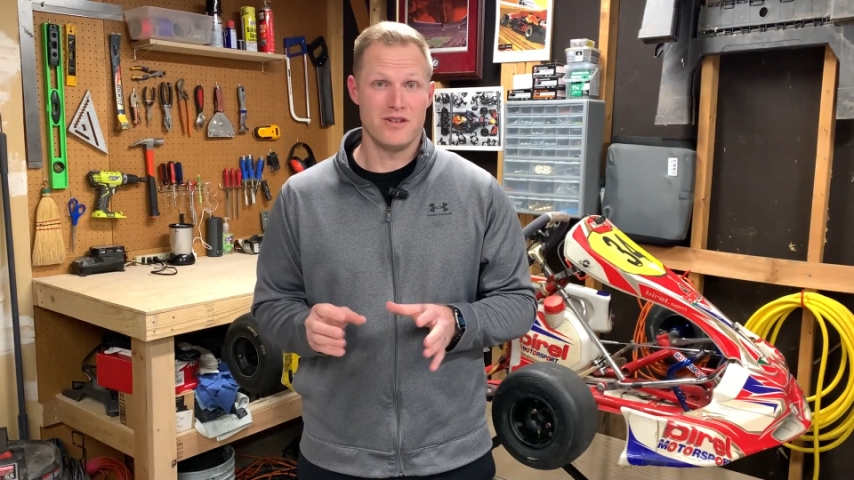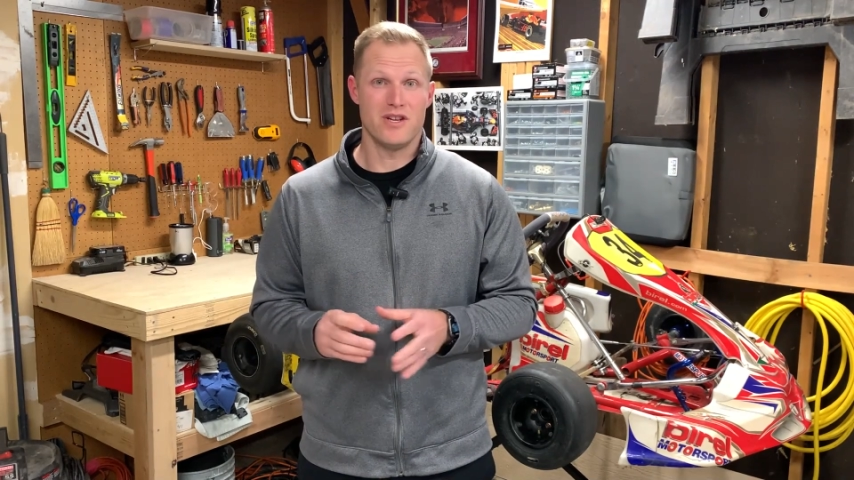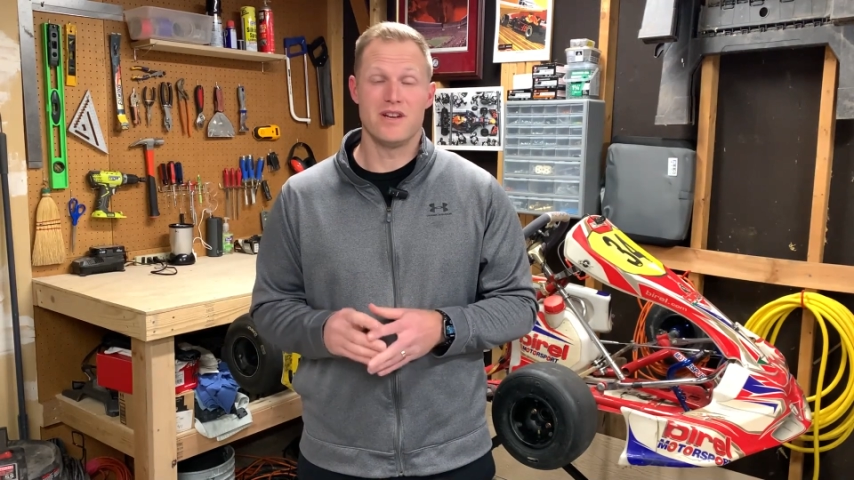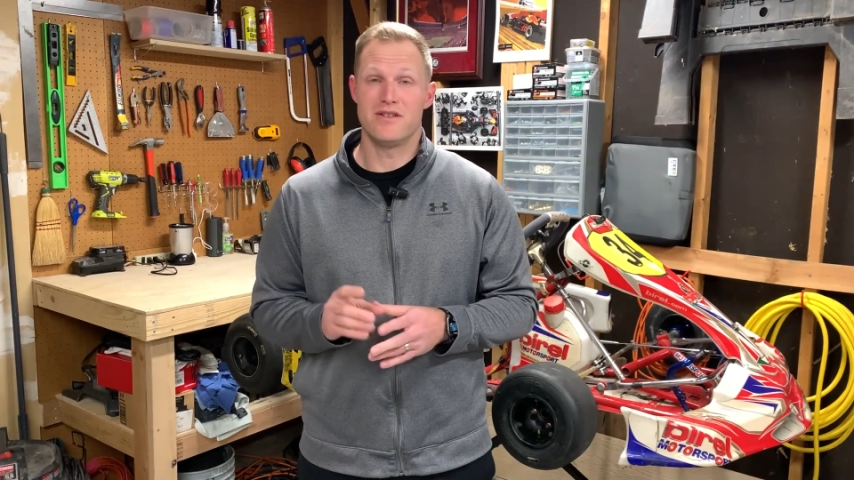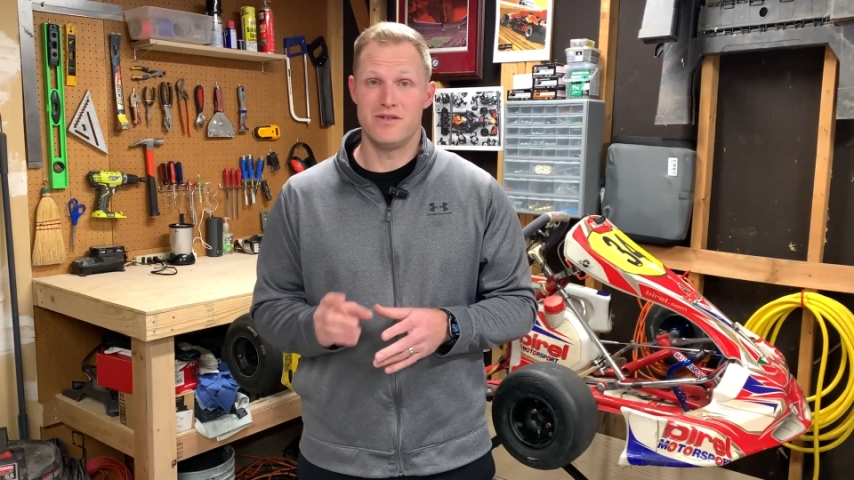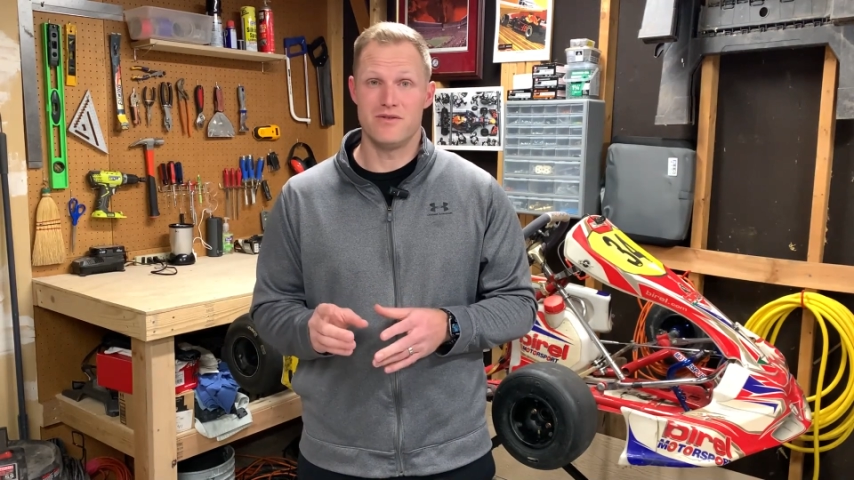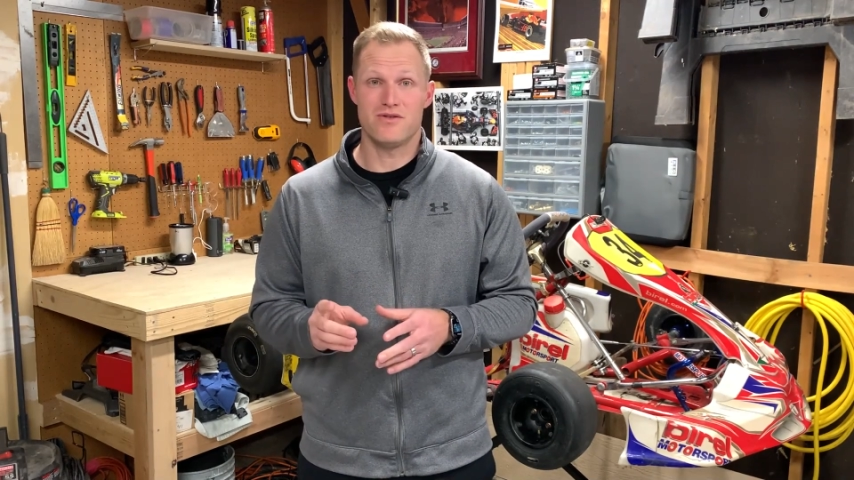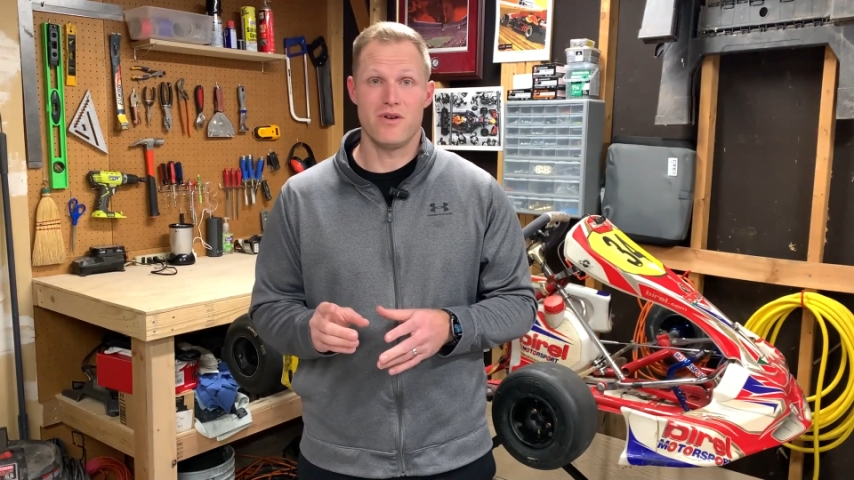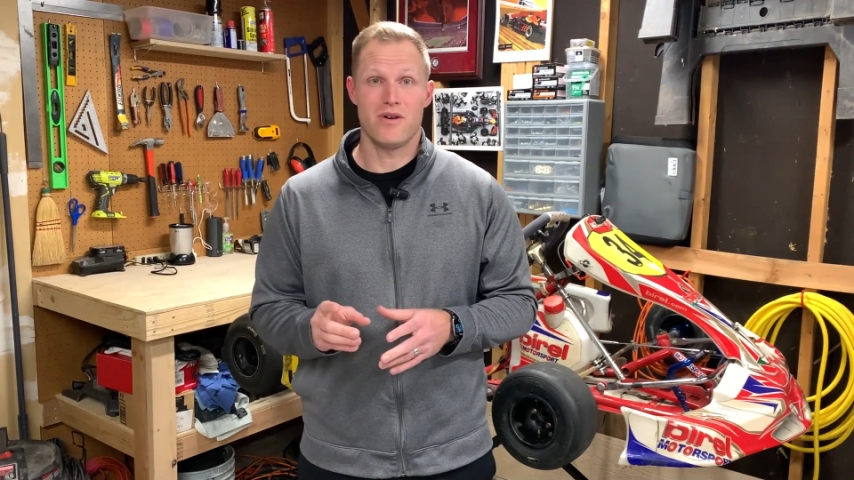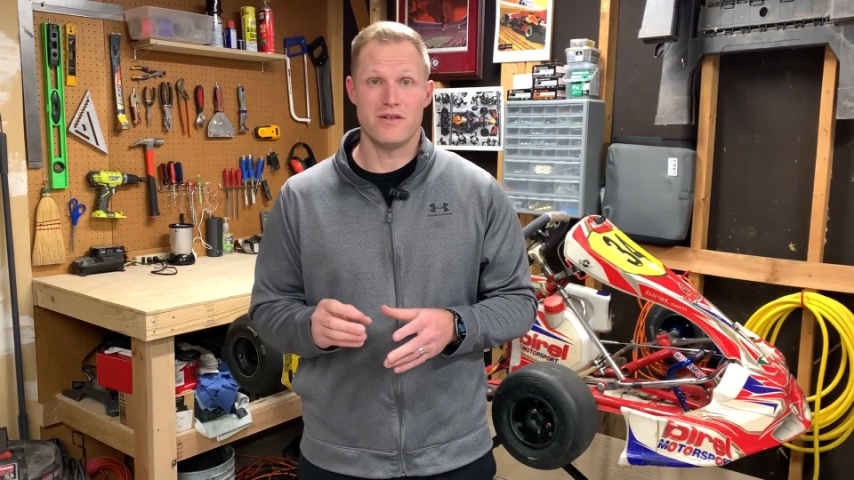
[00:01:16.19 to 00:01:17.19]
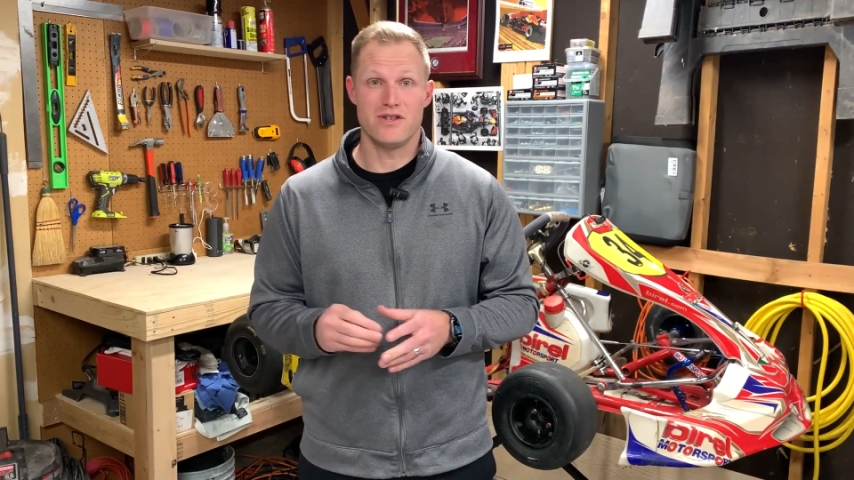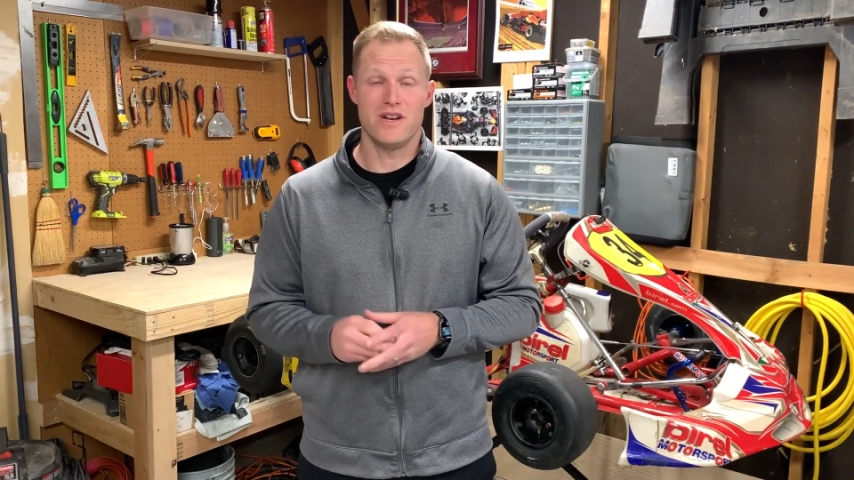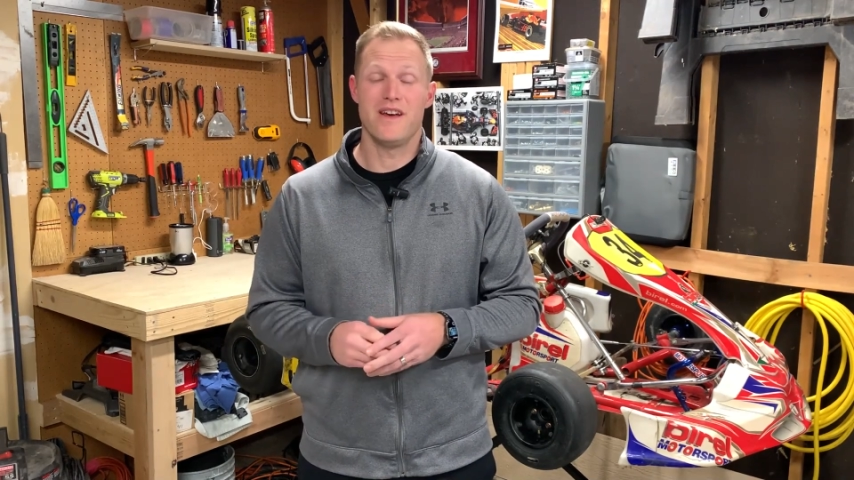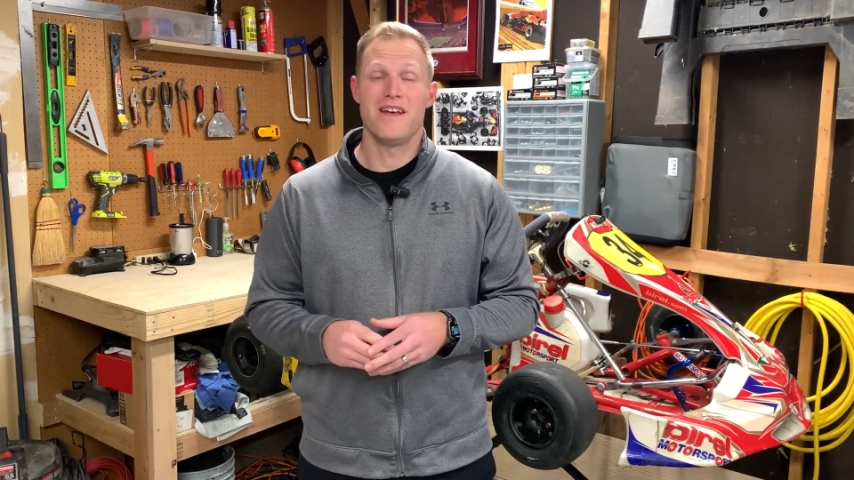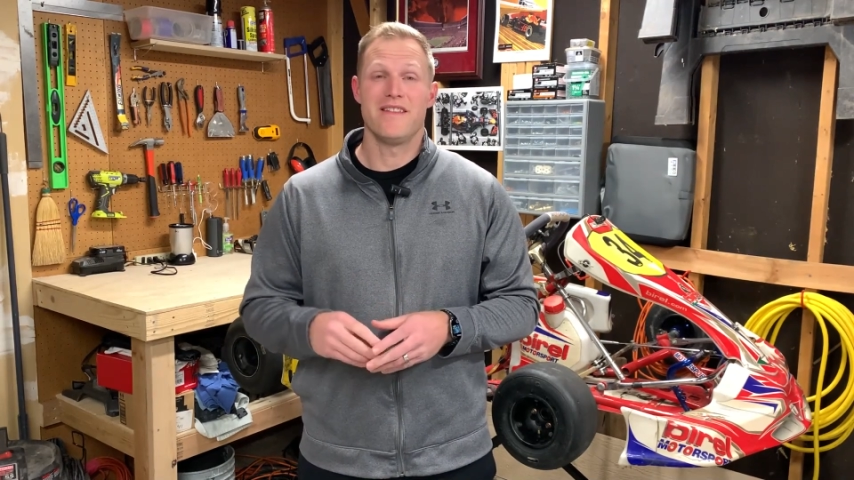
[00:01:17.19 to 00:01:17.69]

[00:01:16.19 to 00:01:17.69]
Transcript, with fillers: engine and a two stroke engine?